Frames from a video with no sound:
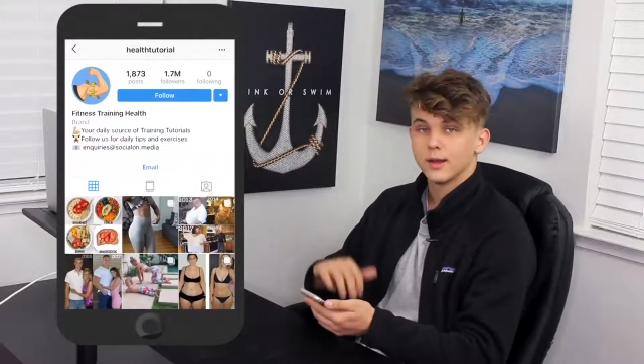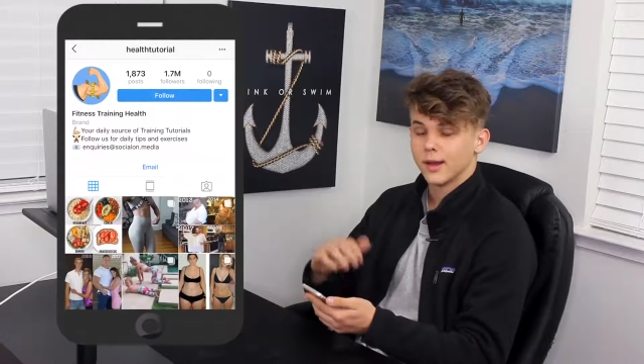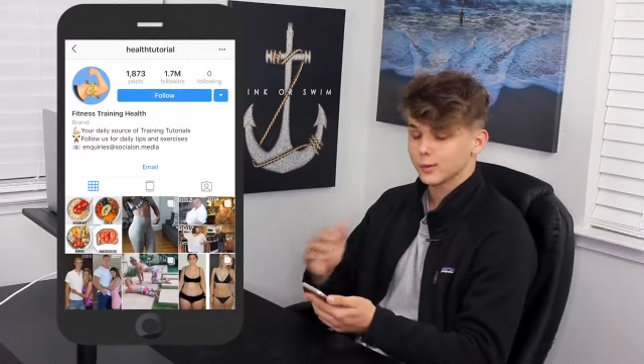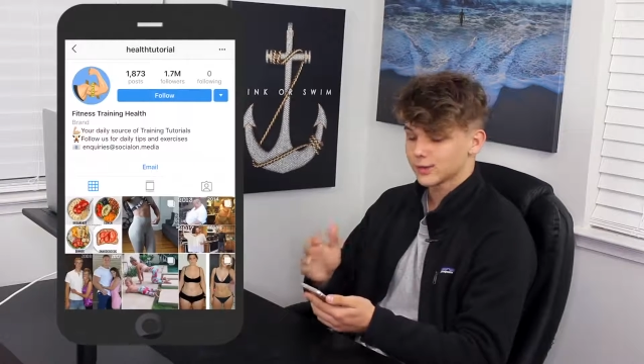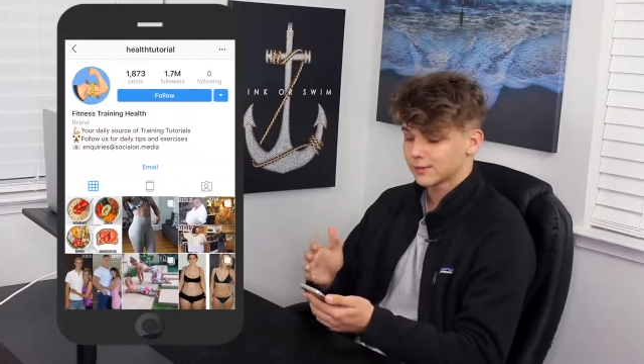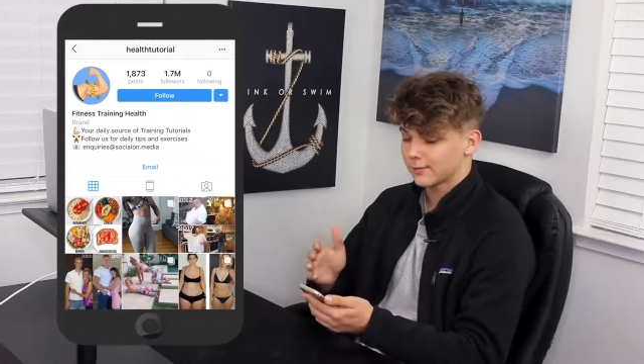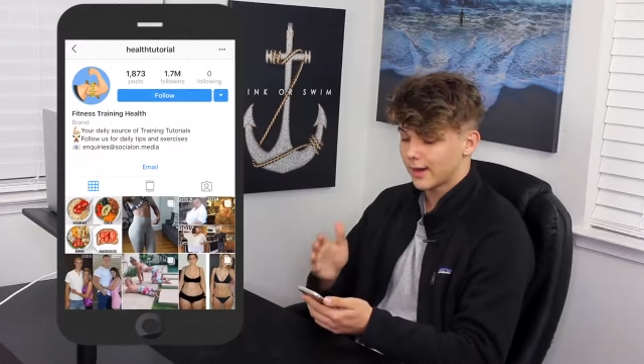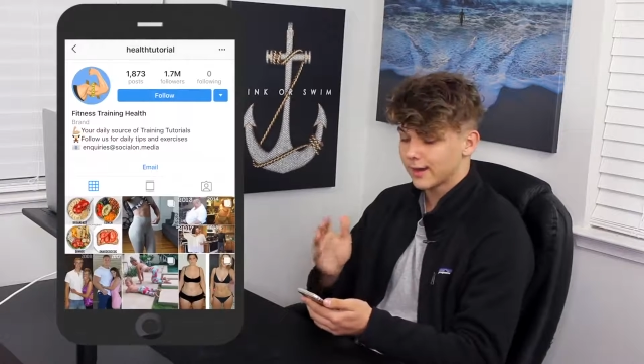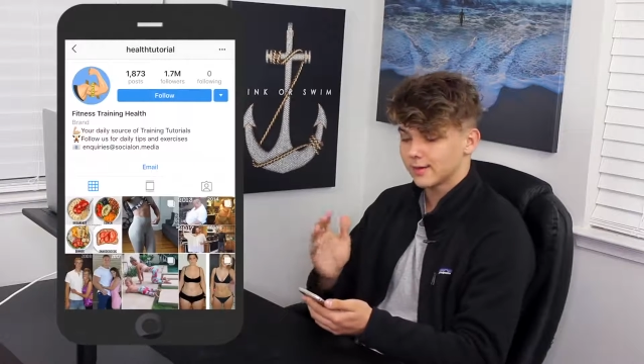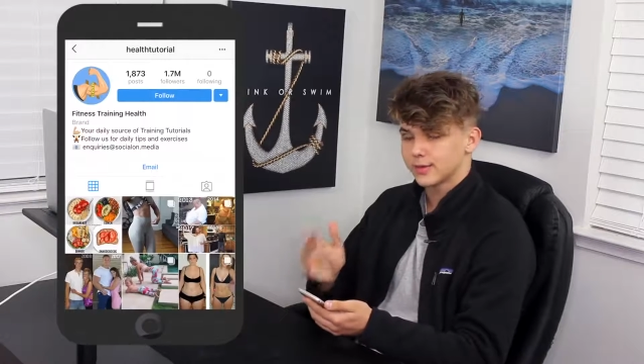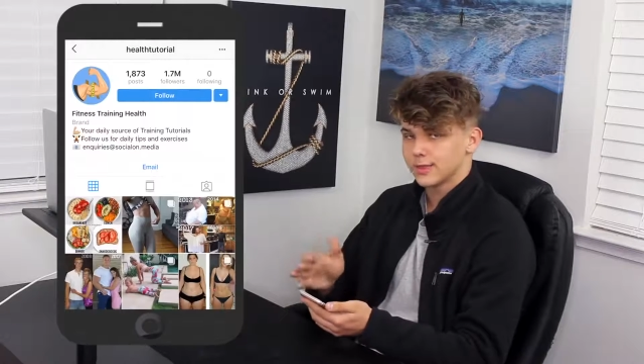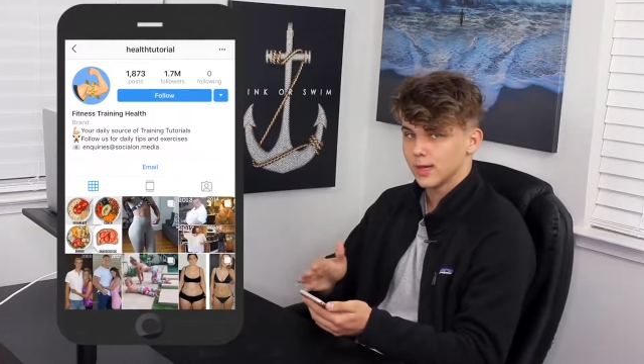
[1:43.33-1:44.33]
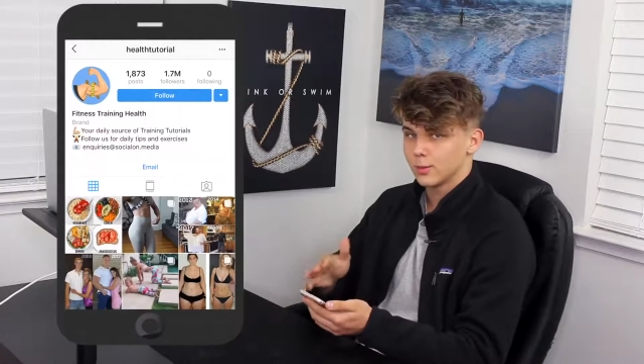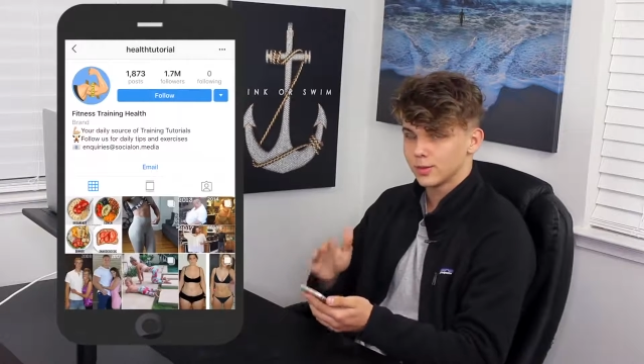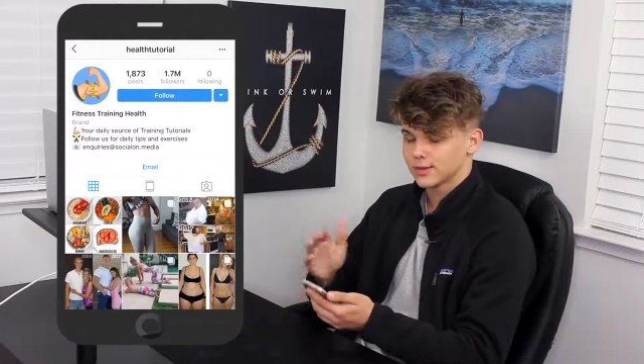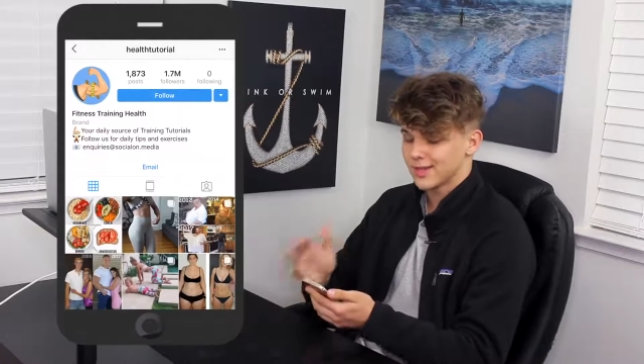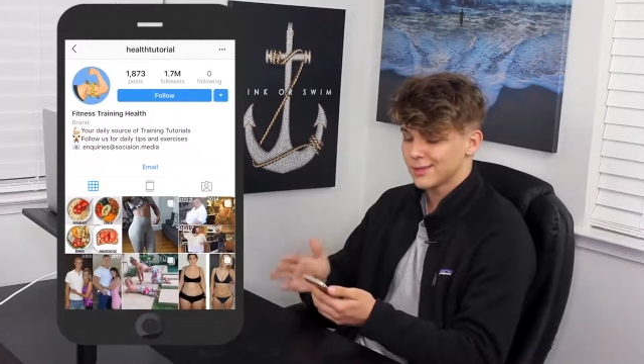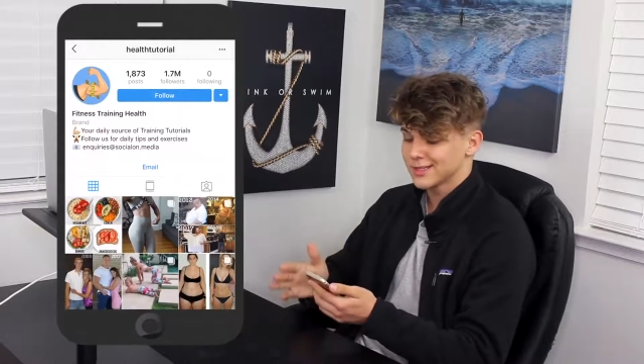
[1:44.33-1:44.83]
Now, final example,
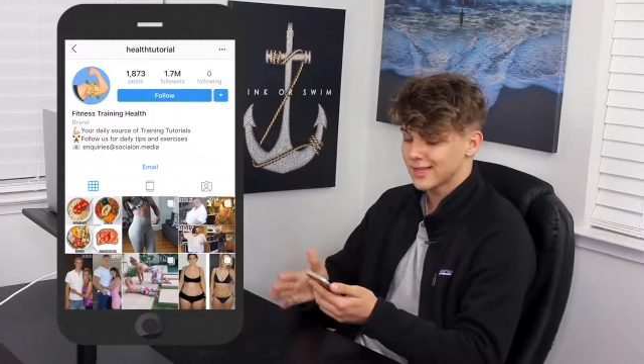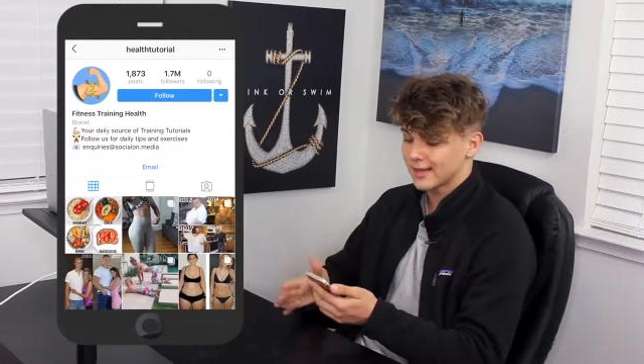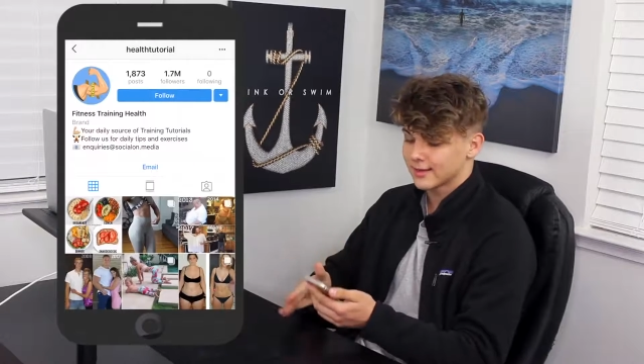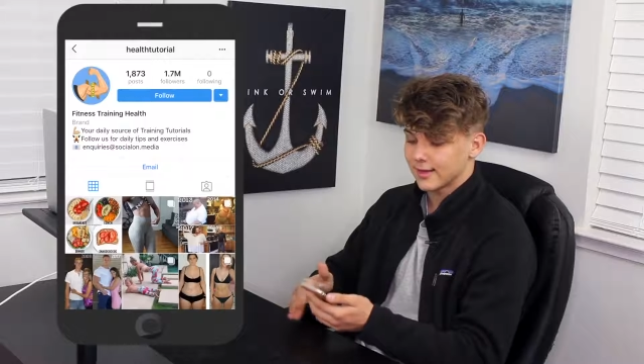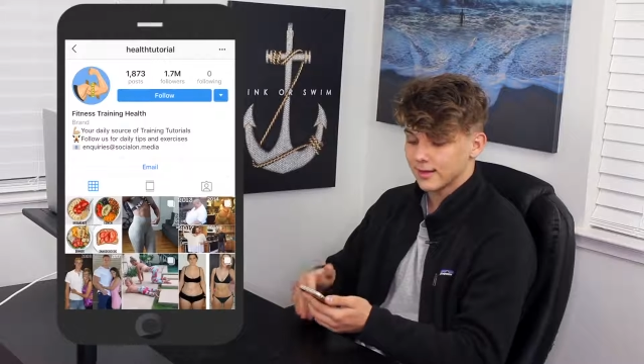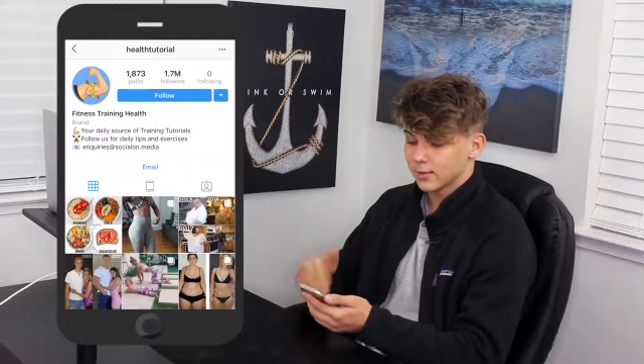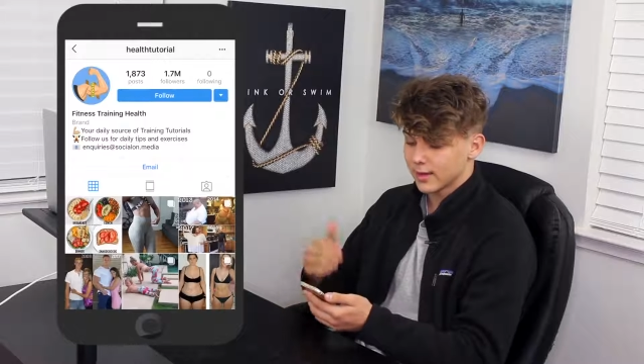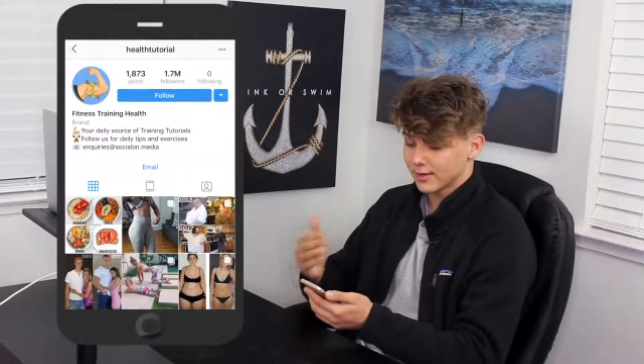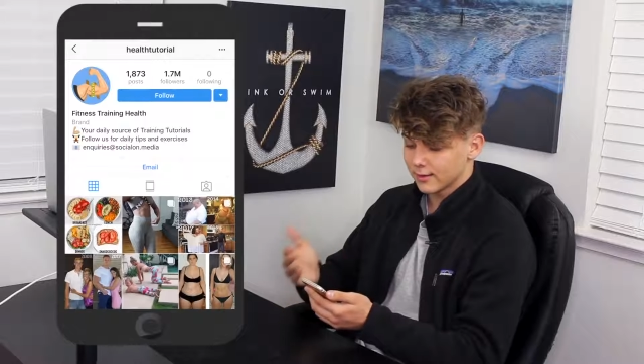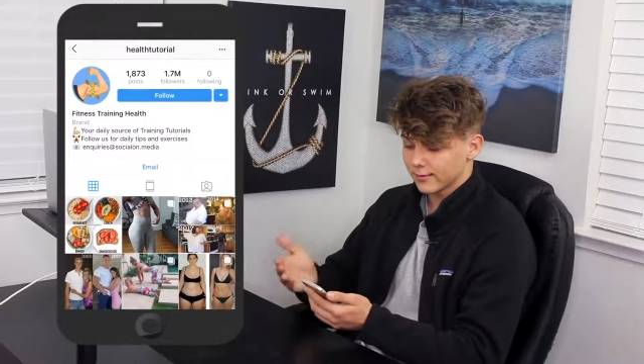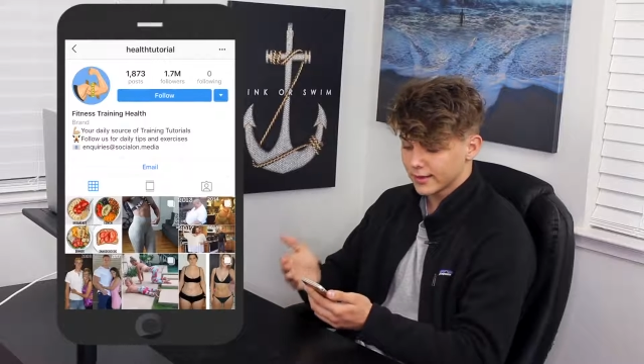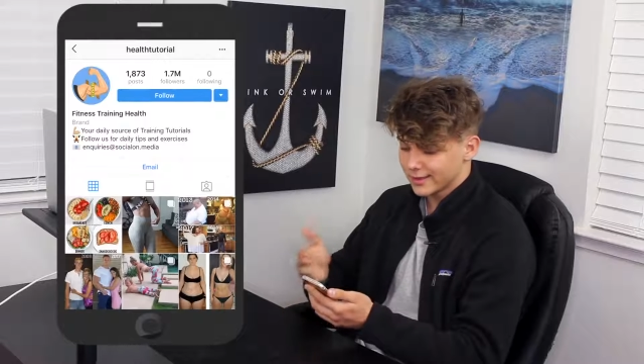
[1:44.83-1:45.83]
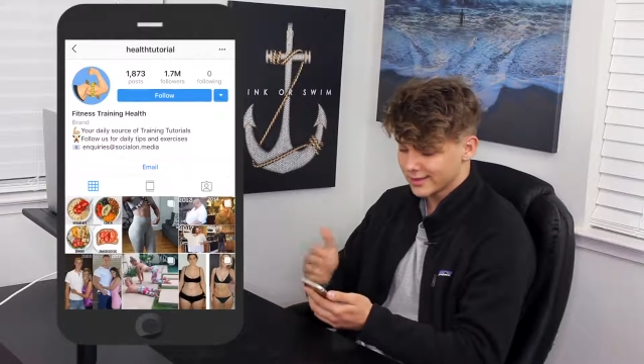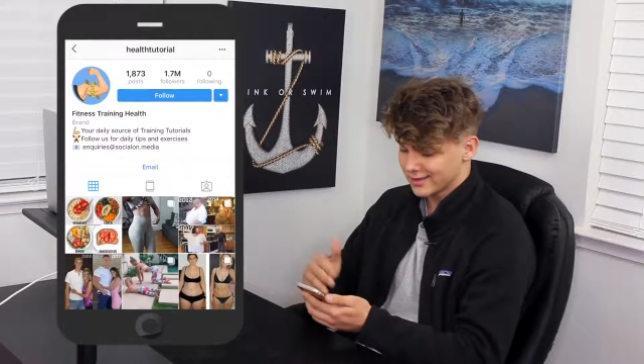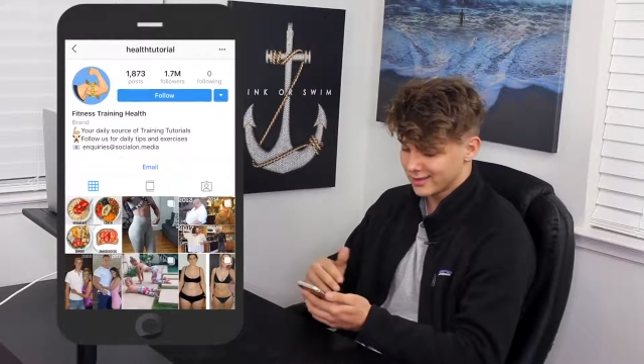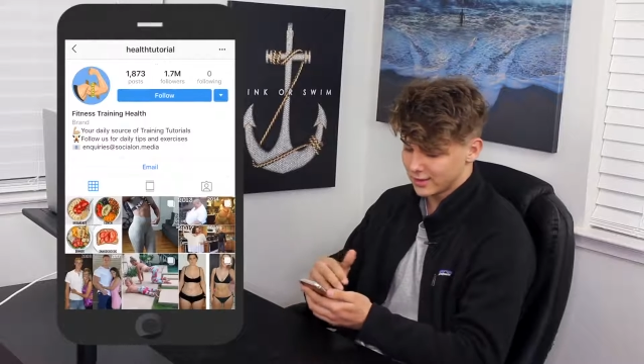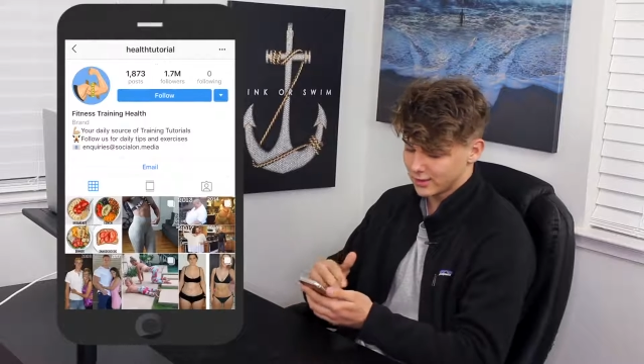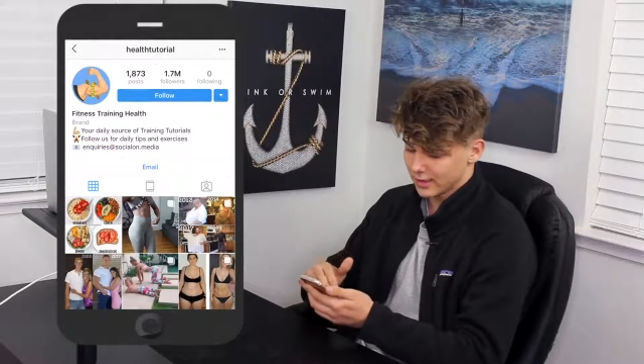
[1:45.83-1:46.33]
same exact thing, but in the fitness niche.